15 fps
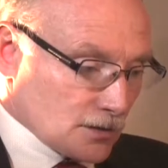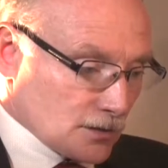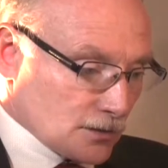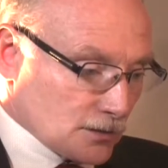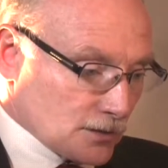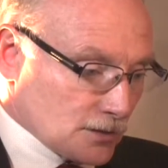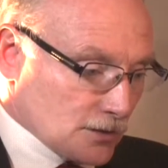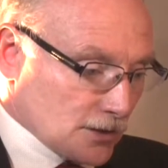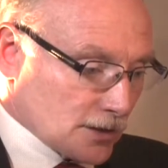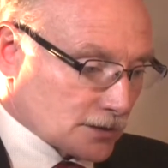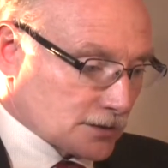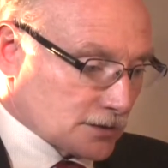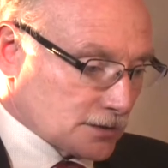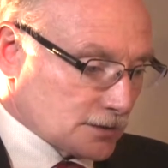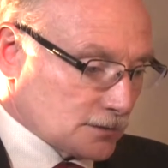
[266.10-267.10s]
you know the
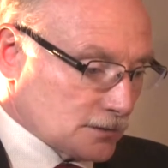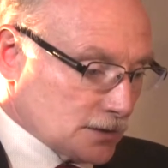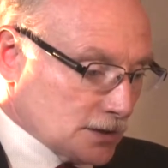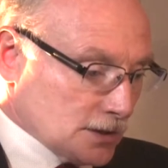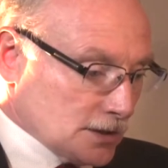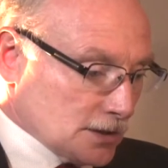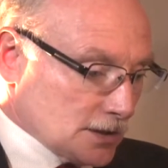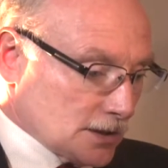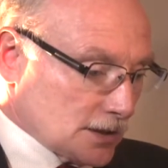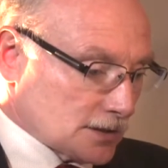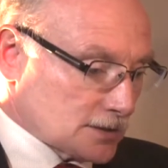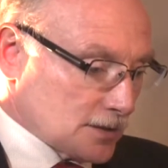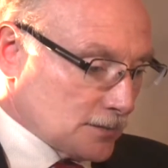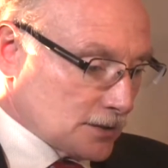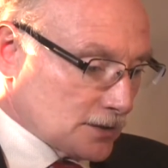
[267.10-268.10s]
doctor uh,
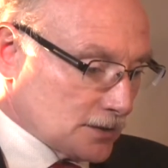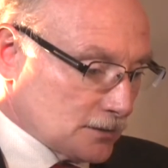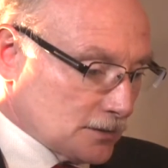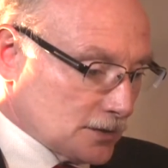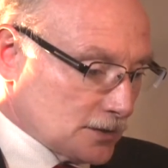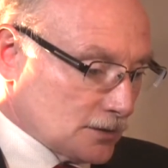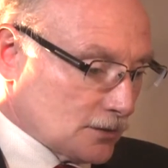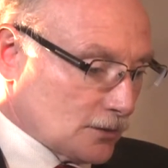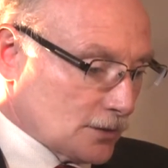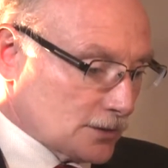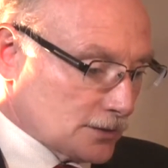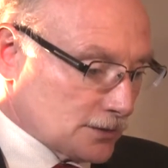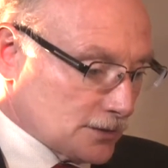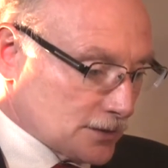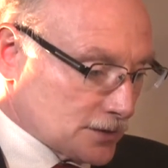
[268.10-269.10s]
typically would
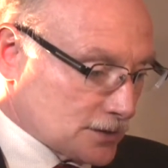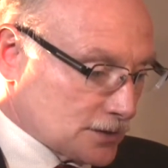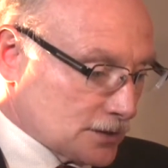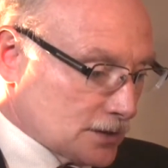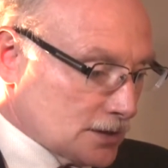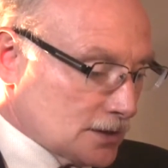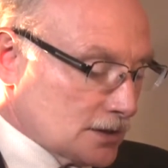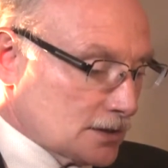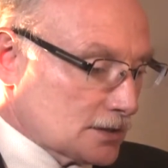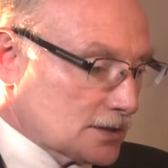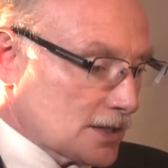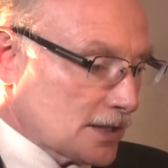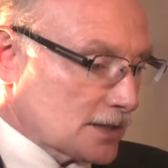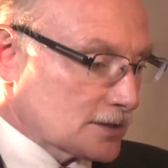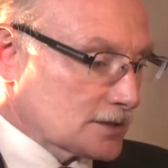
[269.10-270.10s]
order this
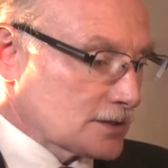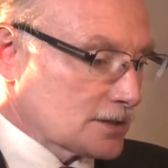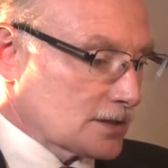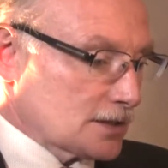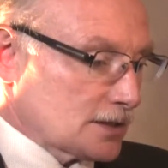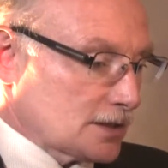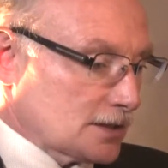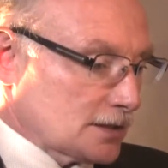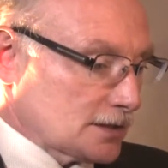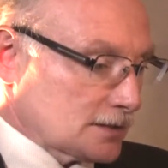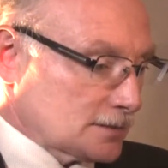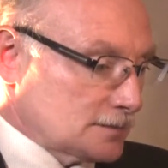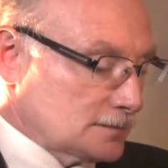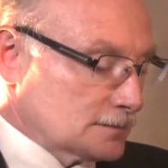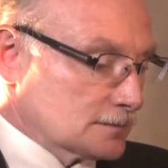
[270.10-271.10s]
test.
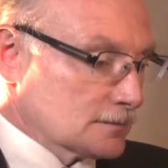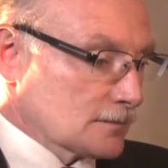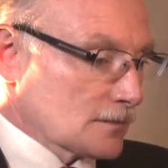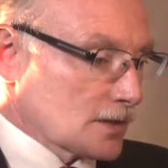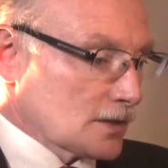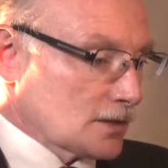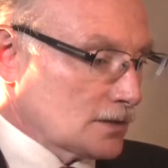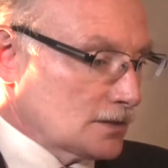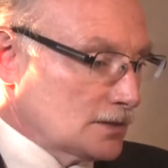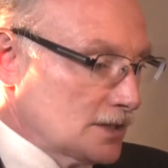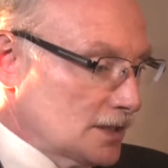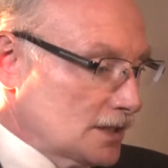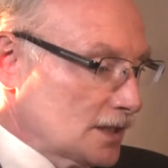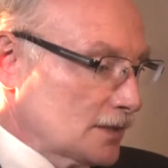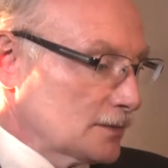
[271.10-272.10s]
Um, the
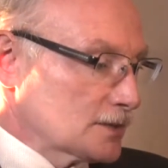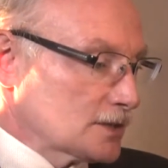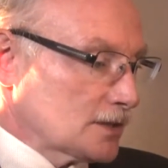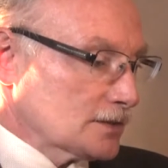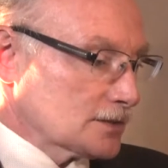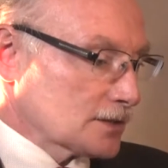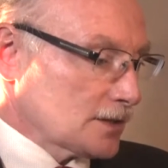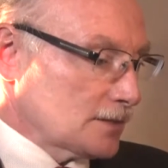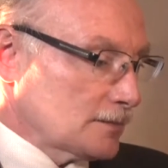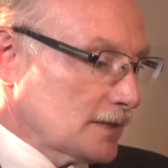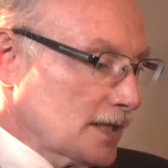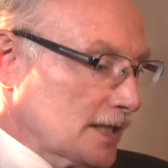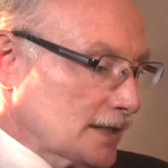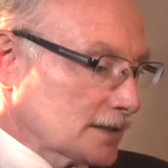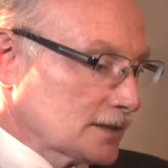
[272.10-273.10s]
DNA results come
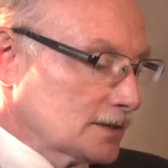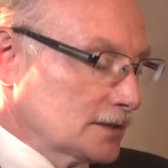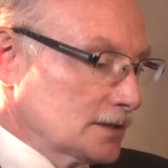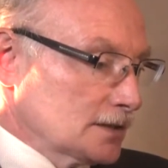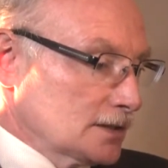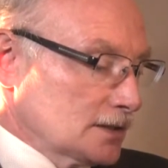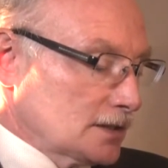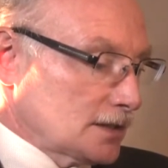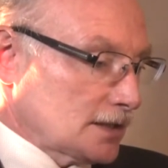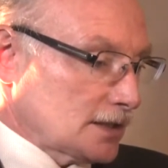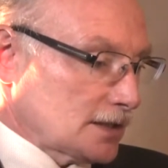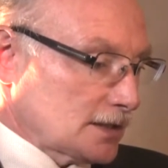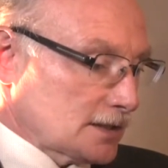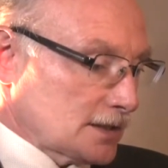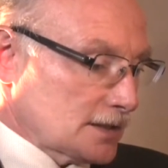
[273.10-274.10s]
back,
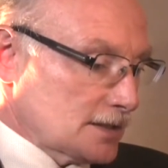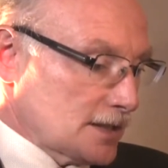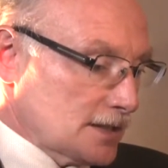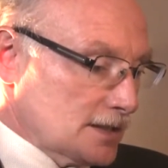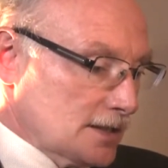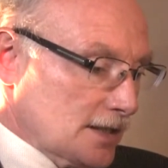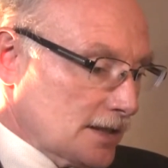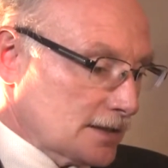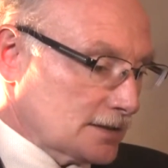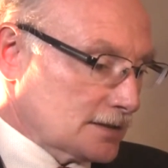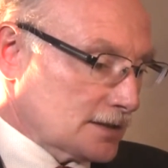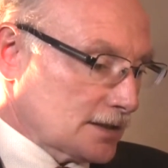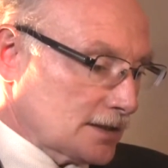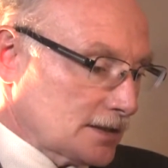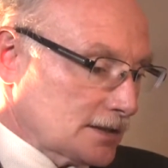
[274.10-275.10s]
uh, and they
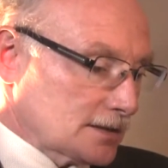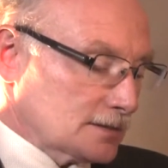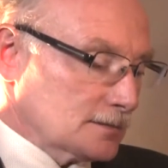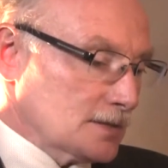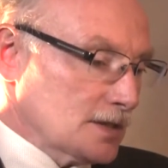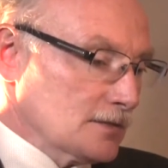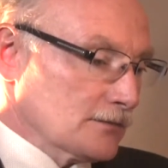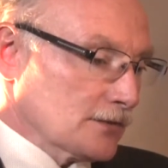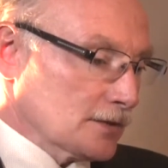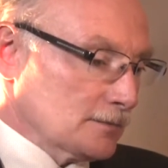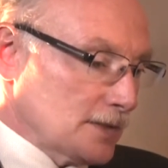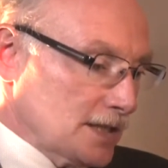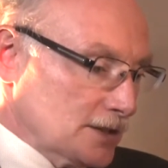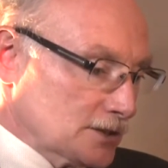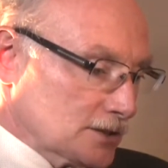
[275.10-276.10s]
get uh,
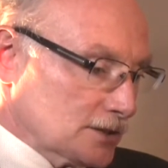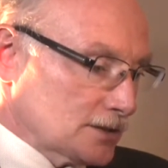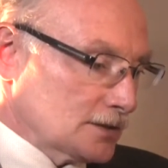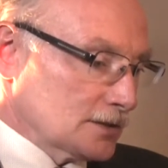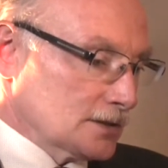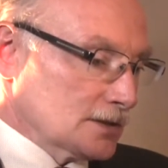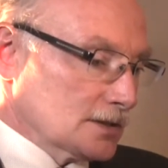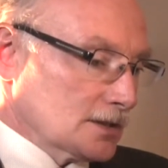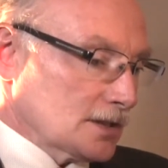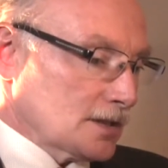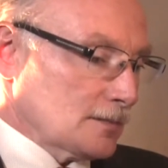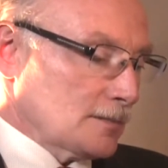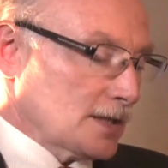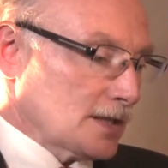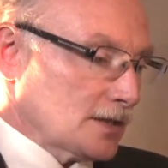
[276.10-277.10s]
information
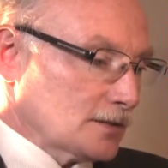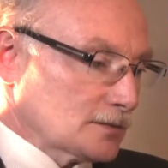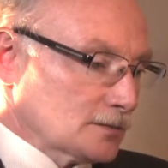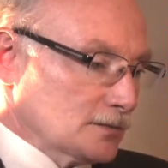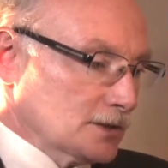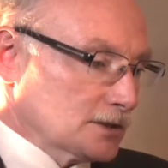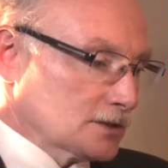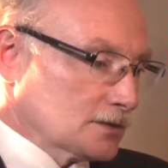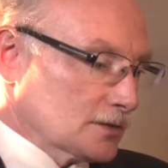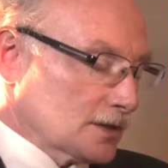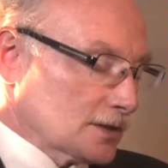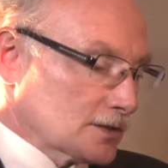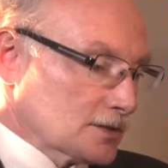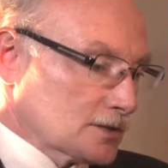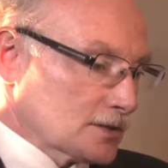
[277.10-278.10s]
about which
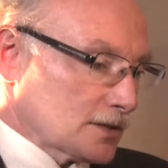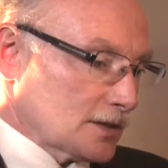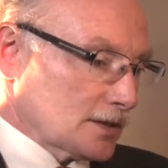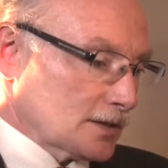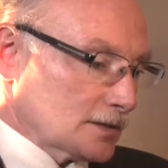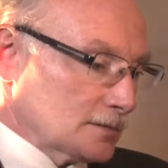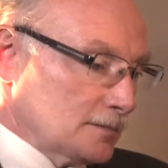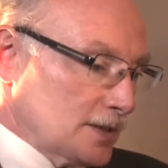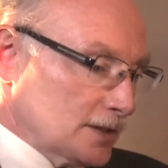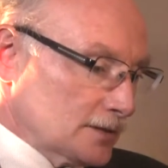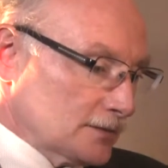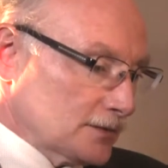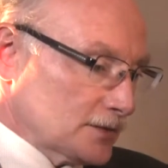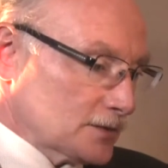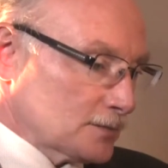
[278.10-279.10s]
drugs are
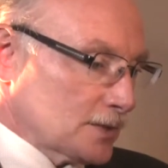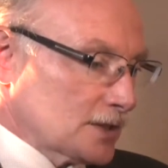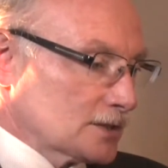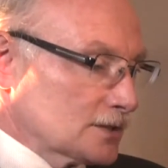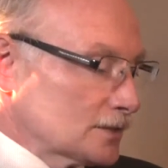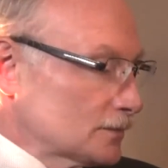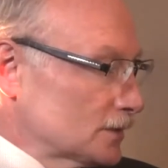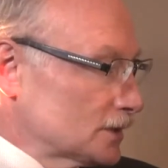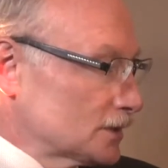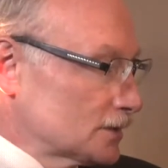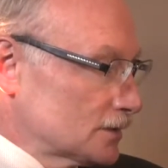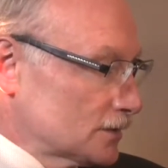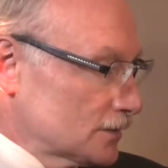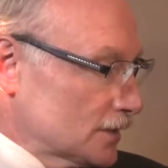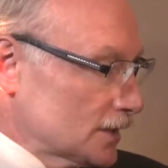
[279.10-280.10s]
better for this patient and which
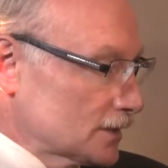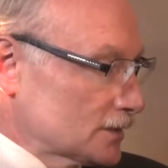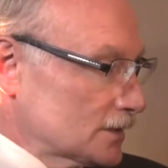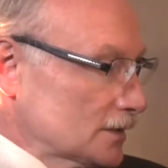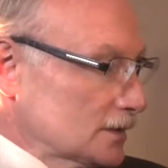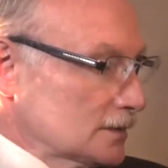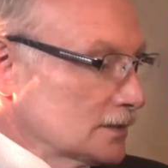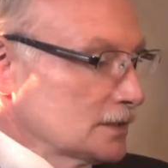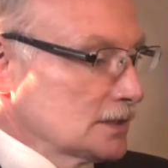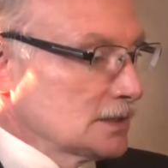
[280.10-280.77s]
drugs are